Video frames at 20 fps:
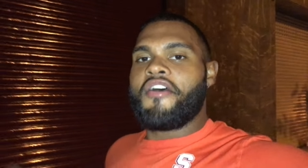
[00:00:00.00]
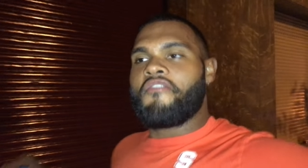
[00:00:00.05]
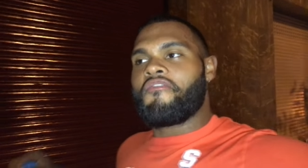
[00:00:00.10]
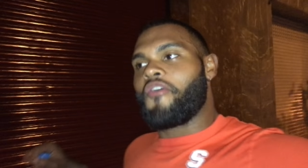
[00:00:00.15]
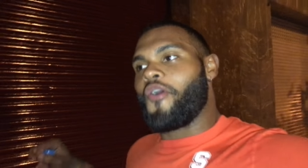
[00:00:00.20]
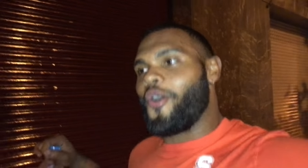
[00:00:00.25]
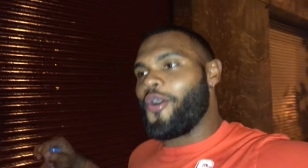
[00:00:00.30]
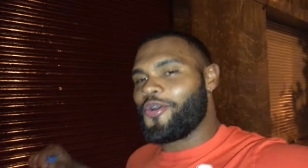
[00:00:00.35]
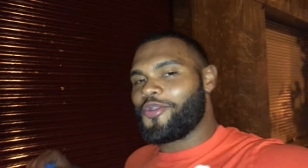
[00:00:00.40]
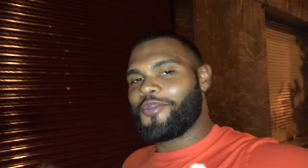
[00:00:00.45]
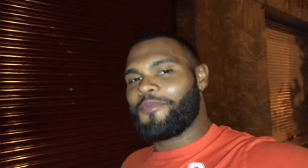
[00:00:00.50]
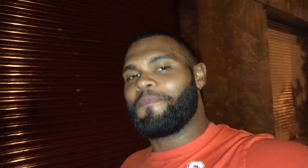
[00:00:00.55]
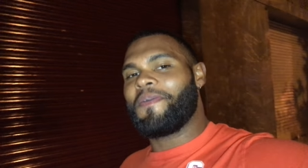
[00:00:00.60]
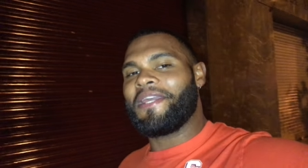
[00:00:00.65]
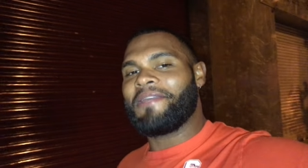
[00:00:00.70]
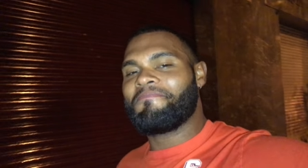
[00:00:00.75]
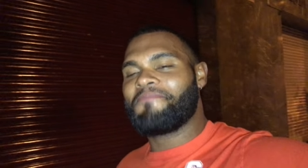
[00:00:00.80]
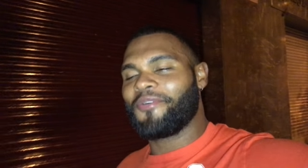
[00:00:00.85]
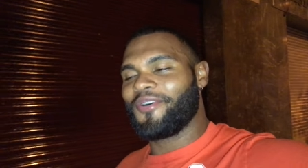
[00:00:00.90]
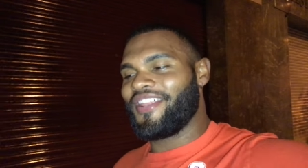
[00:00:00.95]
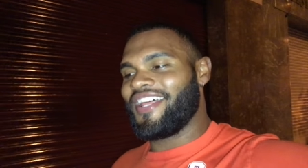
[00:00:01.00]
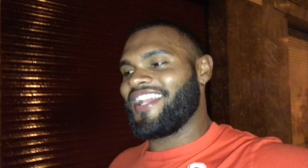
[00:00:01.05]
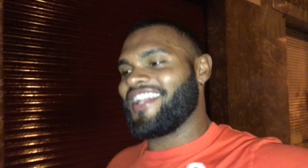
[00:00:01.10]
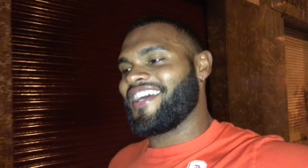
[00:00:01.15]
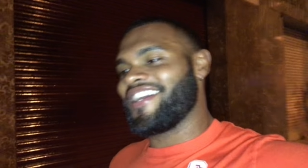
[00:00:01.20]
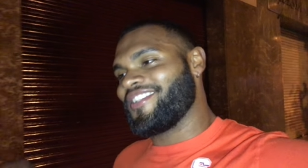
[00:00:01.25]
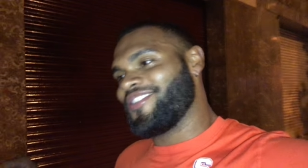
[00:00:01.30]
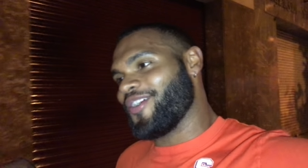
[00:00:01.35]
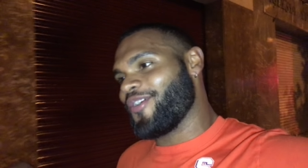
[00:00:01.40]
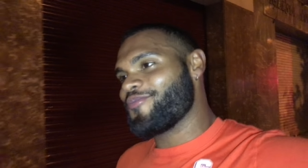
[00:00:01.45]
for all you people that
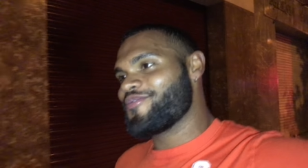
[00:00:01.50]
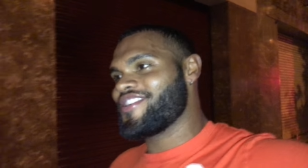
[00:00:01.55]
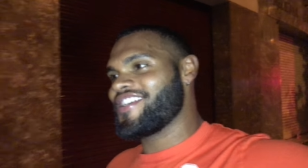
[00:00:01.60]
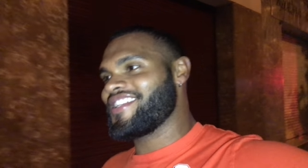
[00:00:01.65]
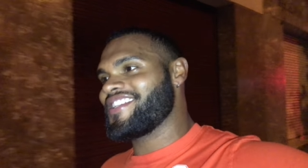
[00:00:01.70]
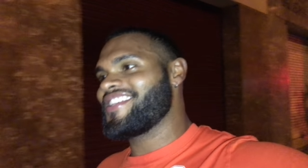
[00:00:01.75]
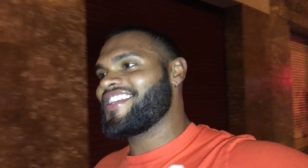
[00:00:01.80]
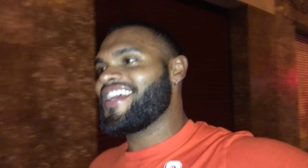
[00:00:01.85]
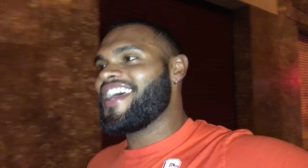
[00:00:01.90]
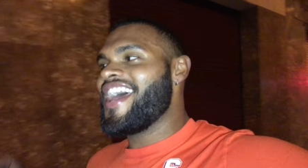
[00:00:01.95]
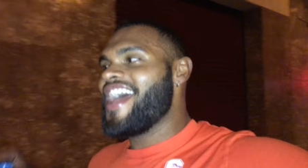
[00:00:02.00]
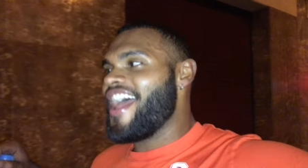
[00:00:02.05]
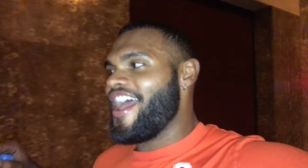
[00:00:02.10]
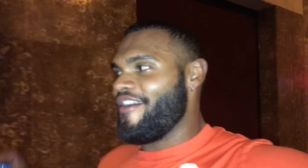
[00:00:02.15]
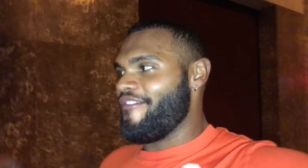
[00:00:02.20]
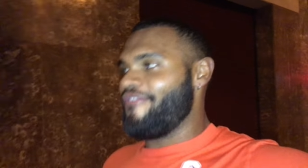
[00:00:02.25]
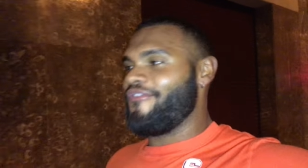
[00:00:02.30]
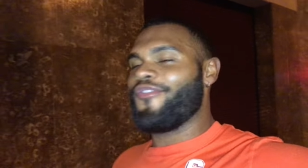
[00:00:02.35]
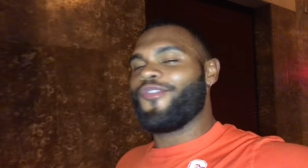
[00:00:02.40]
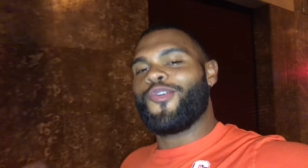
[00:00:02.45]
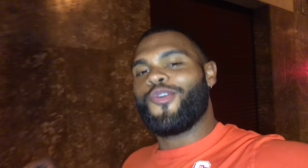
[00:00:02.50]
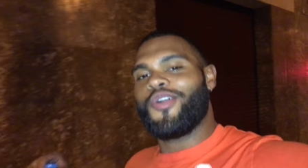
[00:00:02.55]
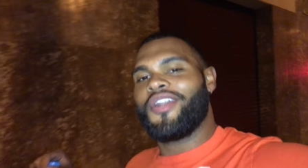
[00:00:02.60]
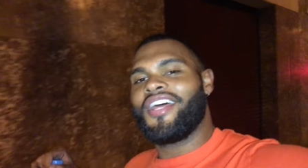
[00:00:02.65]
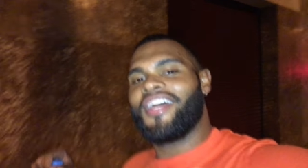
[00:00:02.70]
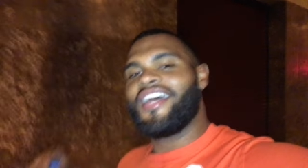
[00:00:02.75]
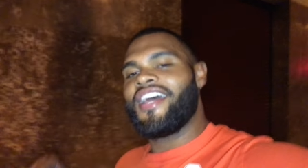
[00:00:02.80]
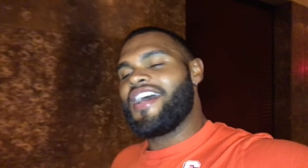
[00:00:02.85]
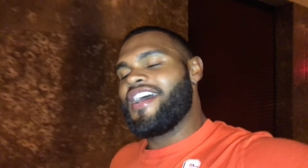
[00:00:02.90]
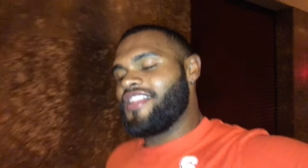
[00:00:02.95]
like donuts and food
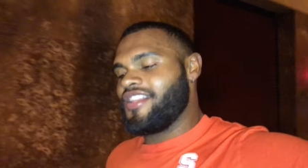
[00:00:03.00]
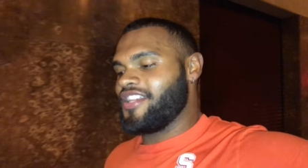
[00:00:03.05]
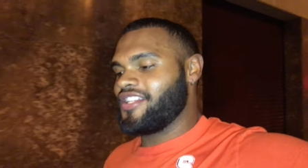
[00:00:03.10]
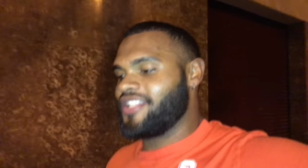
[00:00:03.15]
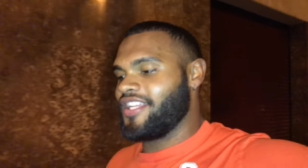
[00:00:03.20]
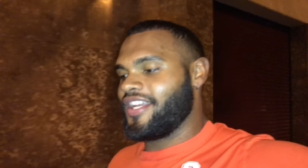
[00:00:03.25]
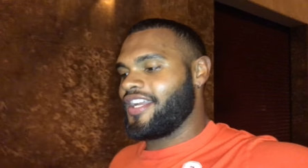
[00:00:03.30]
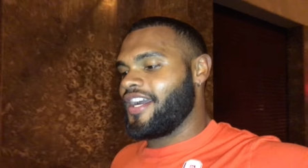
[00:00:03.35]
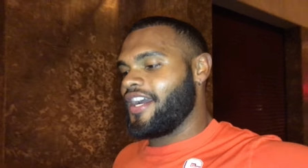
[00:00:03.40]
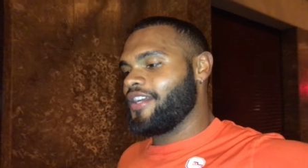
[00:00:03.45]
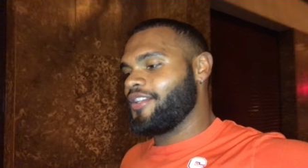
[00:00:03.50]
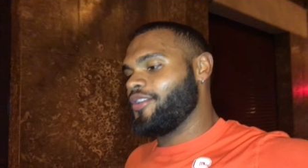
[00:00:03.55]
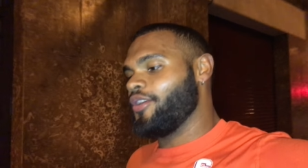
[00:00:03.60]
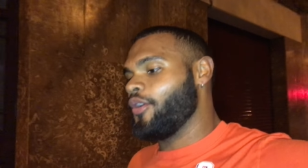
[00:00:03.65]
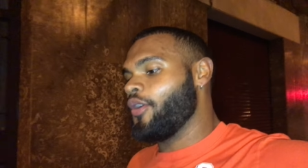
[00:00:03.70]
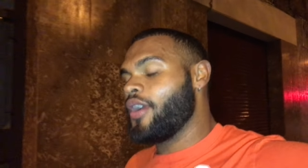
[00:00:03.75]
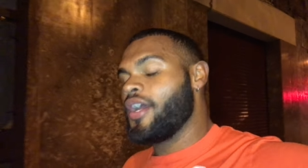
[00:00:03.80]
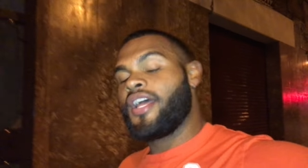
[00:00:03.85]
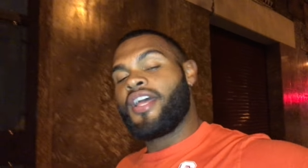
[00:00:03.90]
just like I do.